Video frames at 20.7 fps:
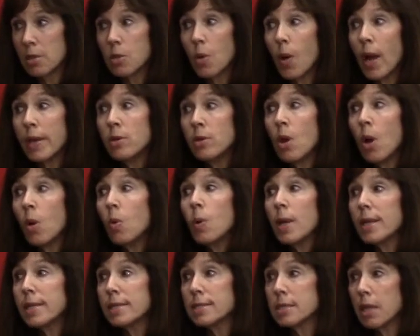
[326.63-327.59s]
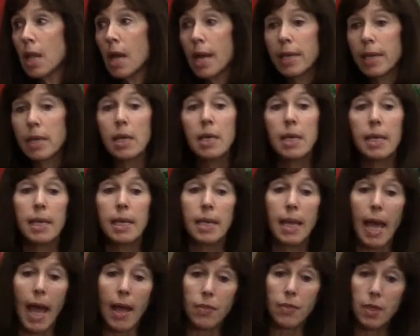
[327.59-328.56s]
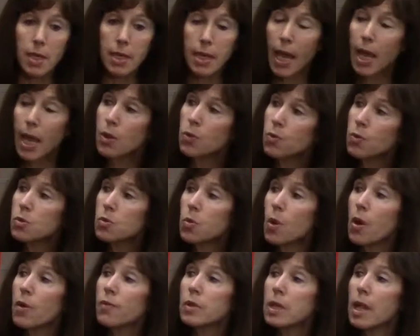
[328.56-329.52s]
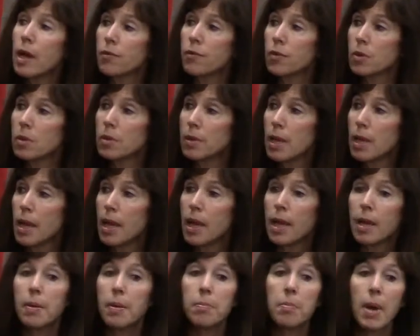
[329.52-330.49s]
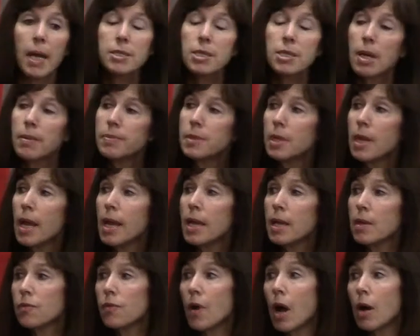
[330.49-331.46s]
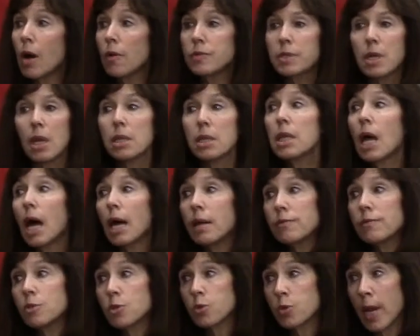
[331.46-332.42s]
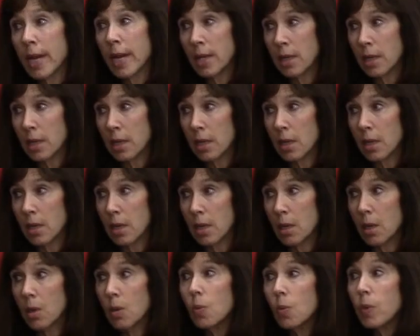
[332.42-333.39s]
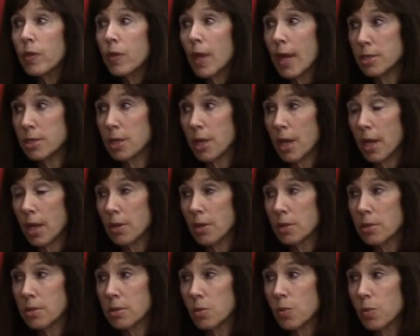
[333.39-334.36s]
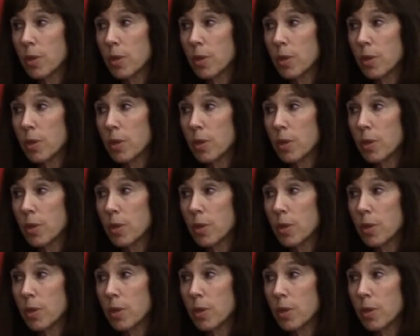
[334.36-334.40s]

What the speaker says: So I know what it's like at the K through 12 level. My job today involves a lot of training with educators,